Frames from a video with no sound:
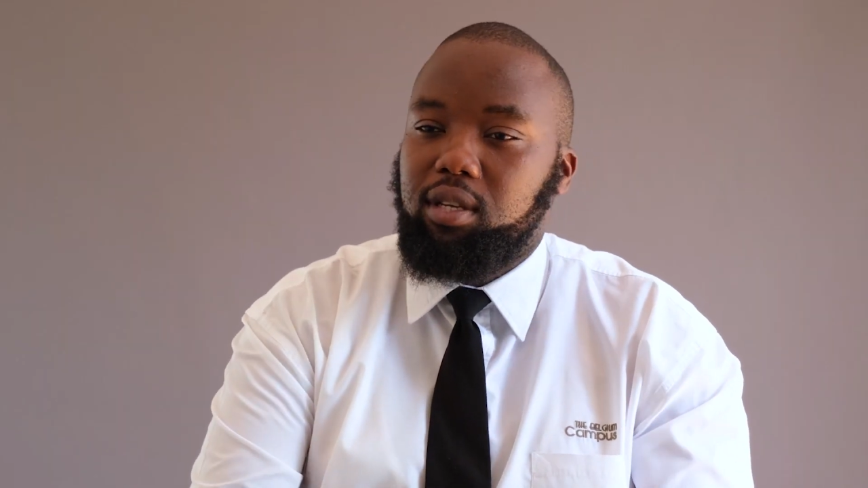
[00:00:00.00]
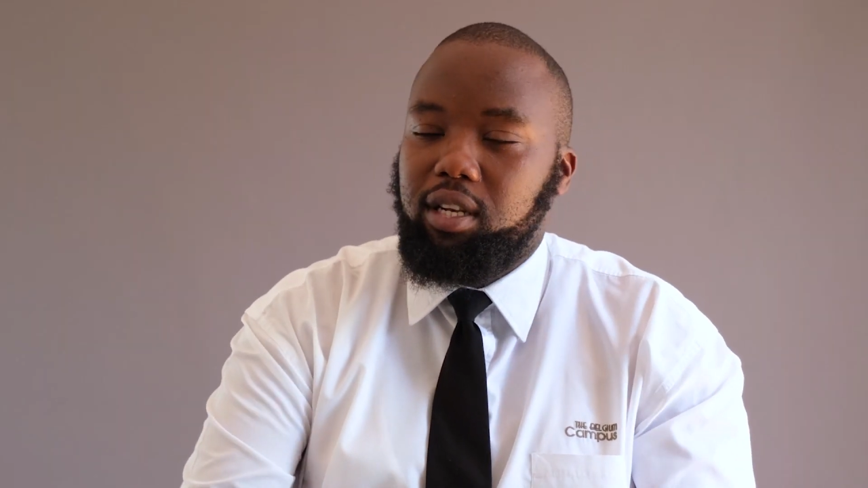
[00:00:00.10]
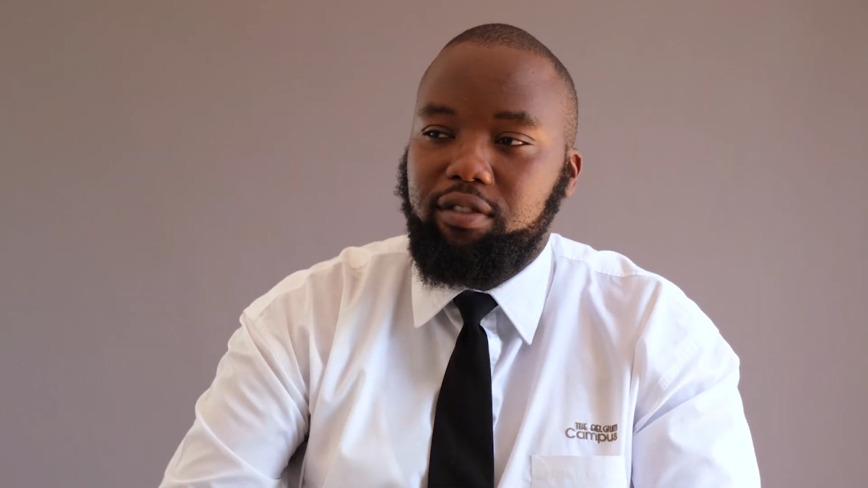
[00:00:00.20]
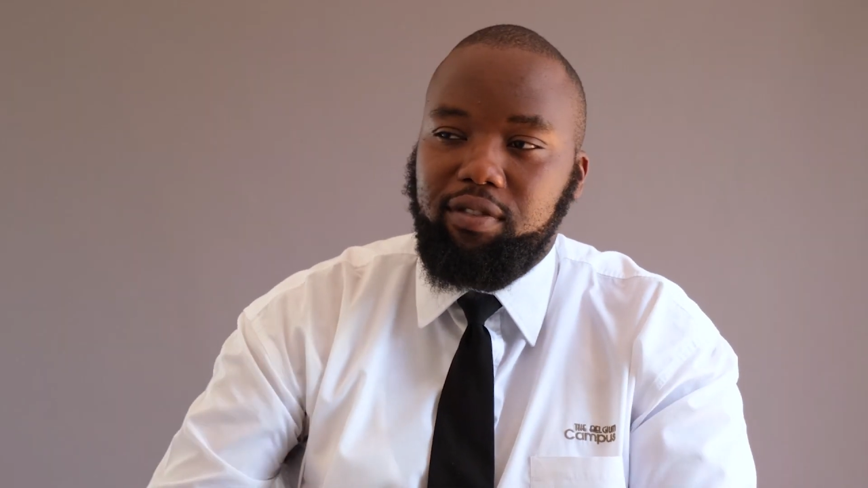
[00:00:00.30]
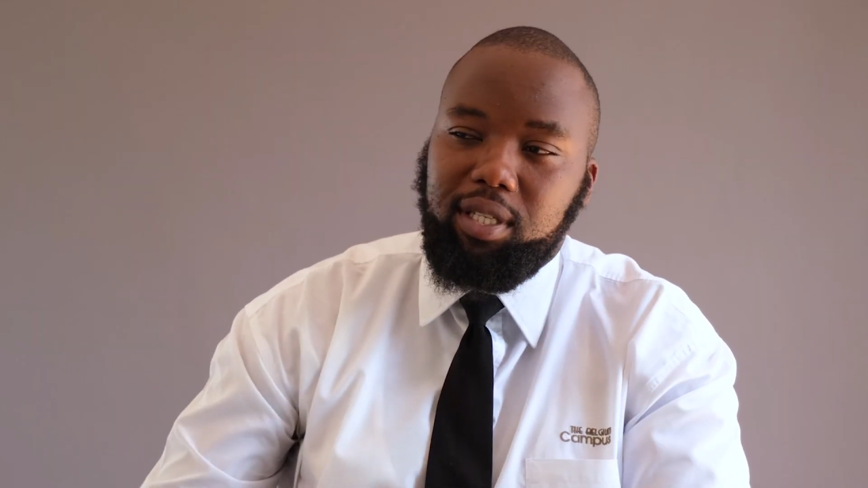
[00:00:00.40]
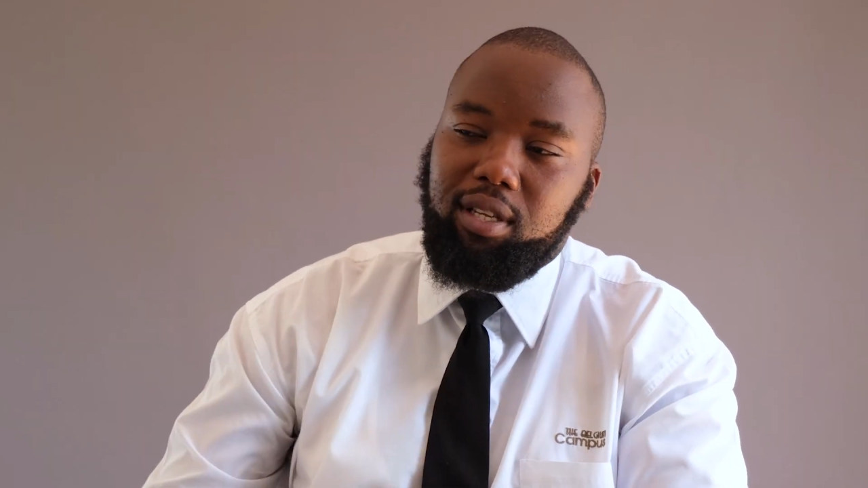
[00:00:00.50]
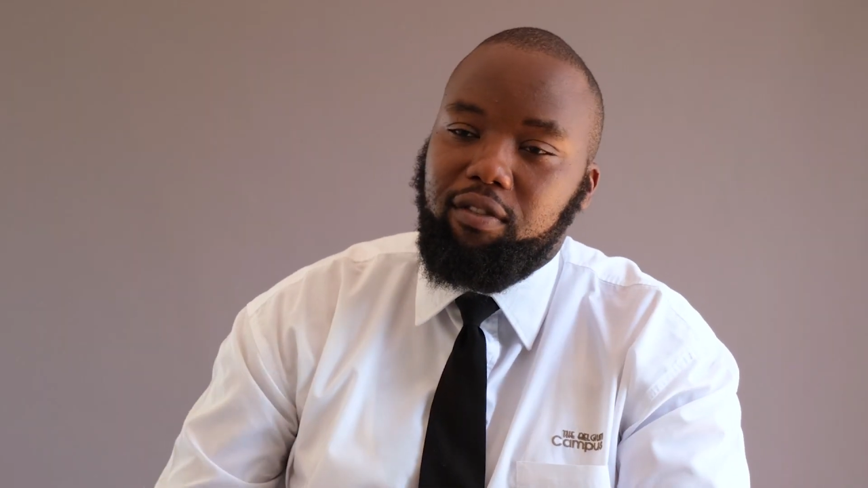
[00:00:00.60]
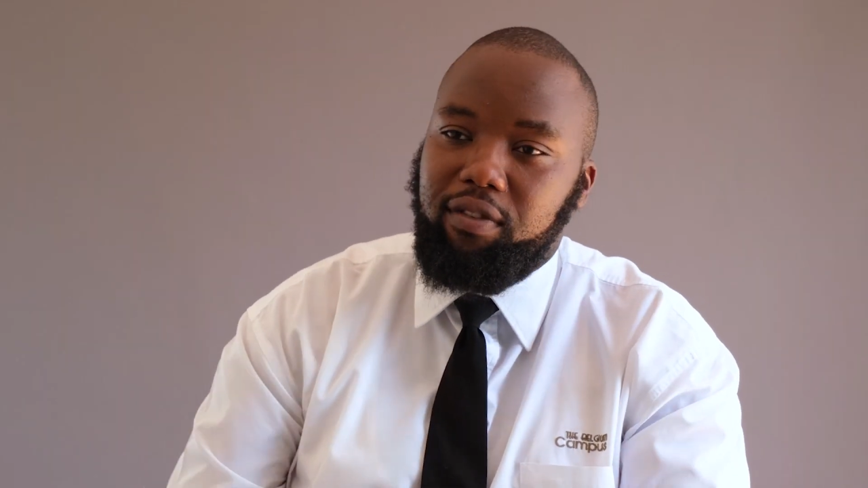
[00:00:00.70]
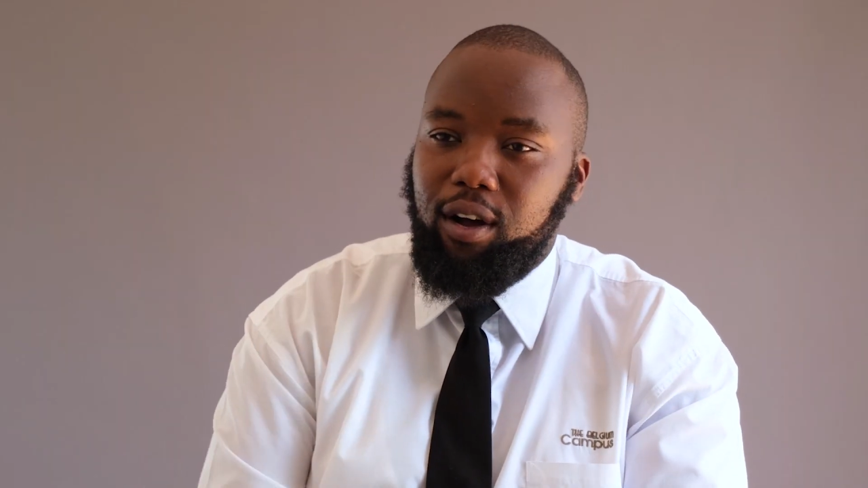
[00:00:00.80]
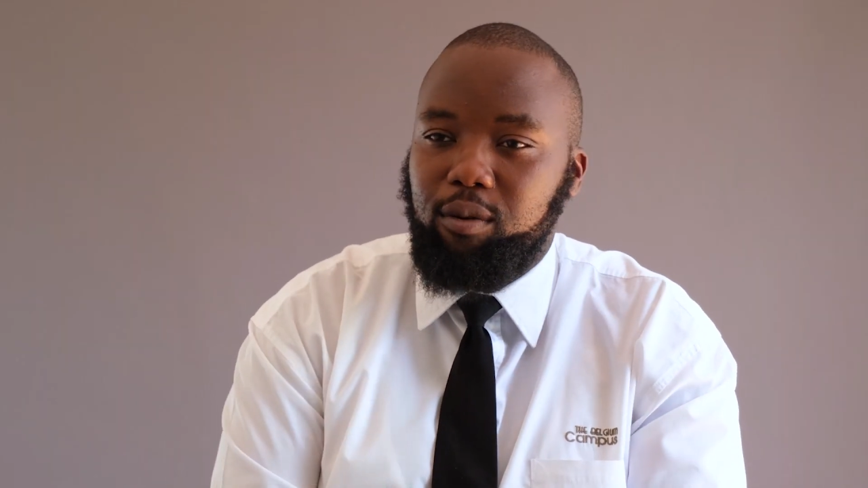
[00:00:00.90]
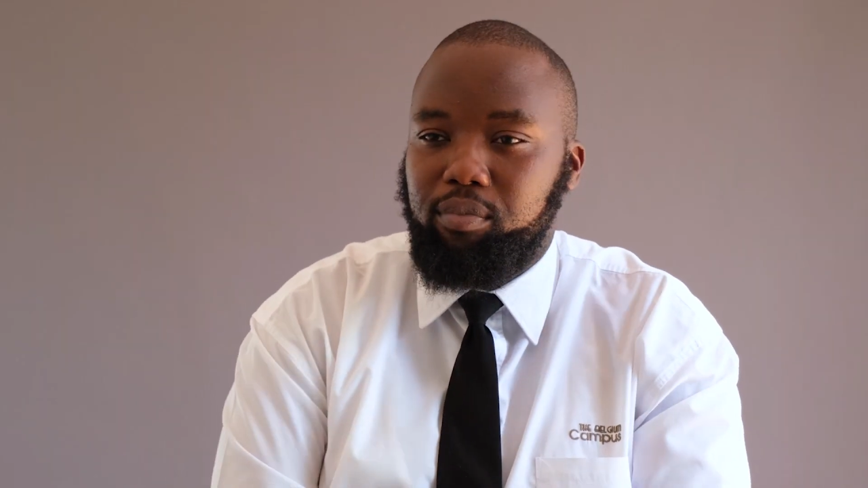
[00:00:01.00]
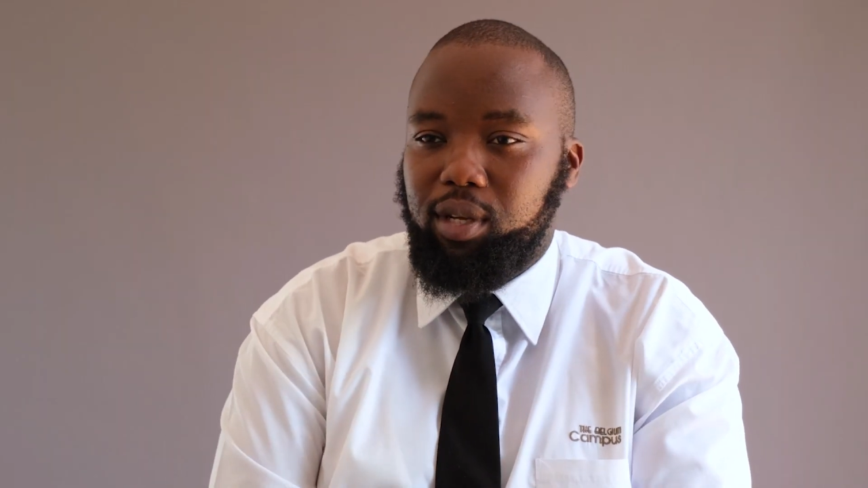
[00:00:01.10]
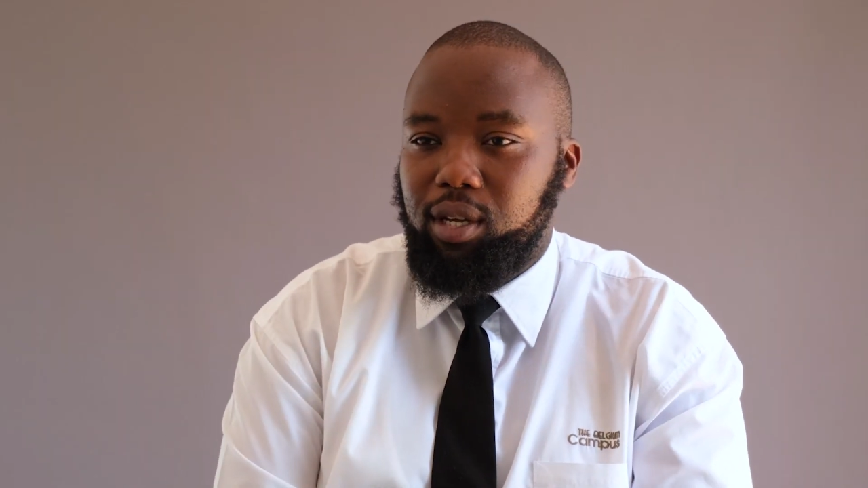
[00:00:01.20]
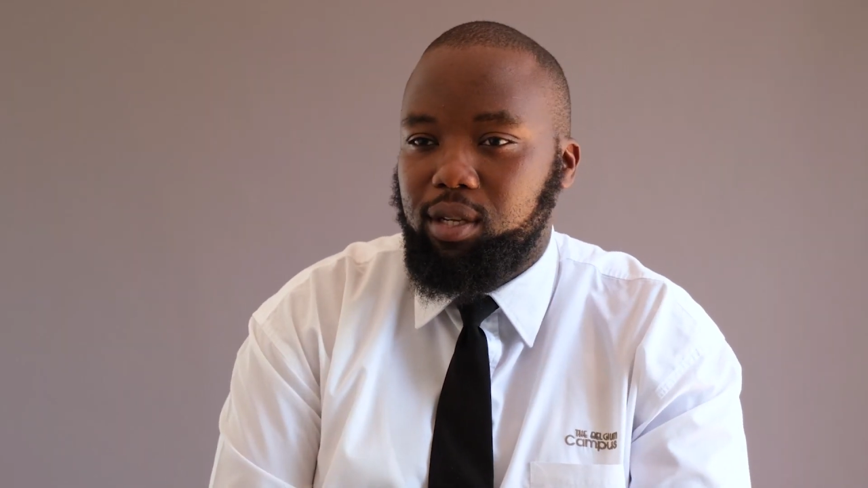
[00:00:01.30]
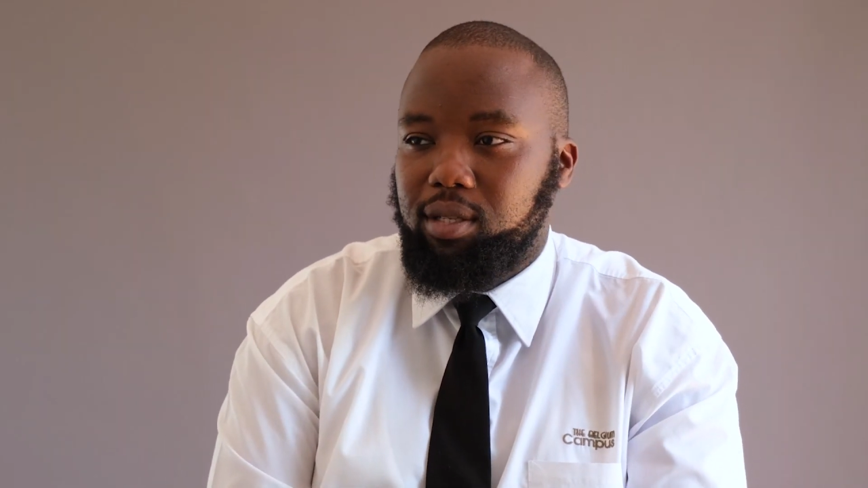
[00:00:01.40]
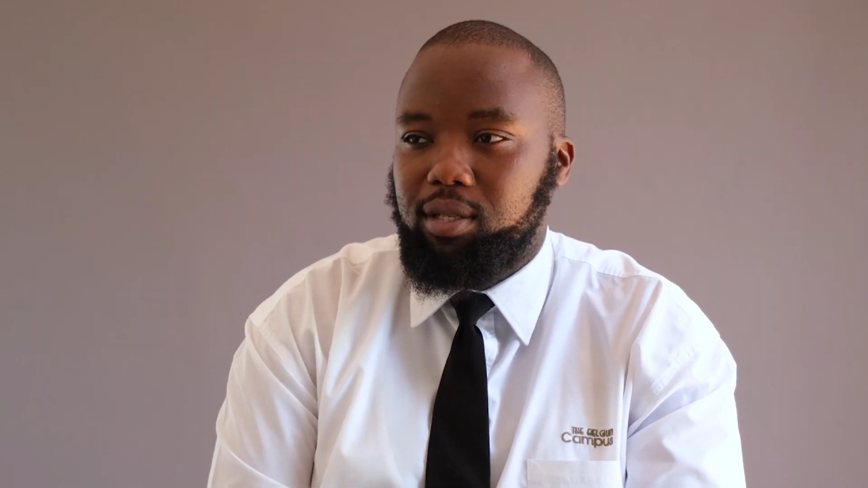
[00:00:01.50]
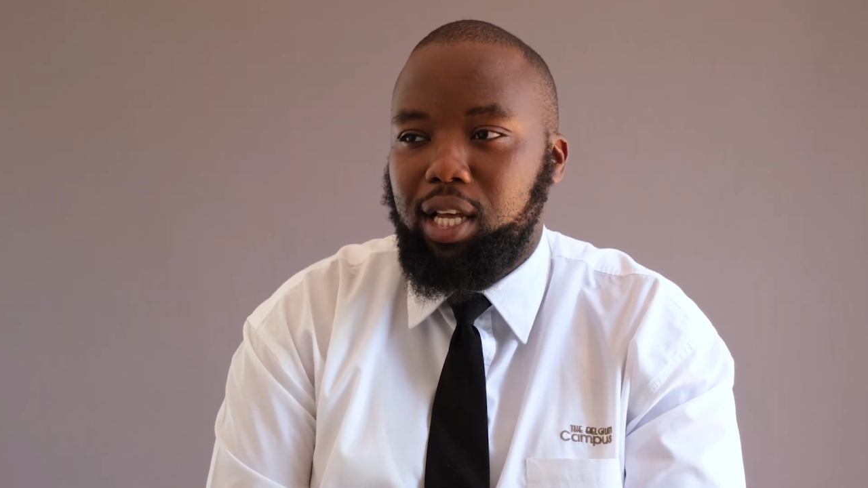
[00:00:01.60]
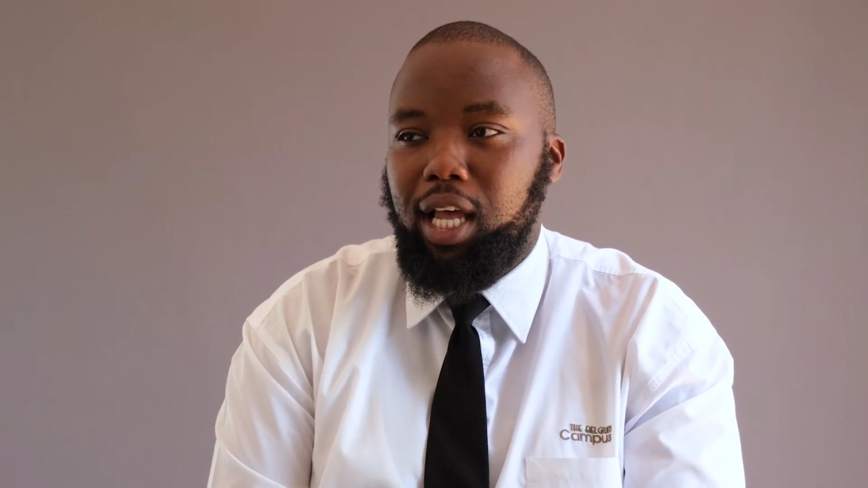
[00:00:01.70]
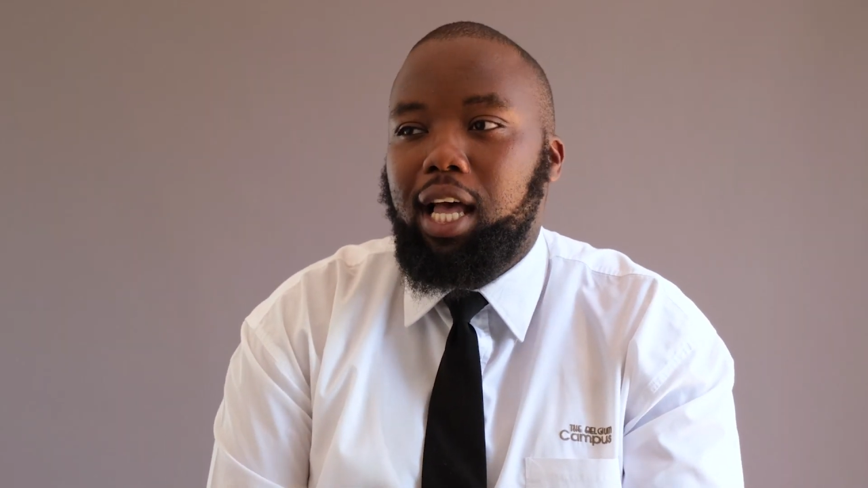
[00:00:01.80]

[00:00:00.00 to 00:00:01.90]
to live itself out because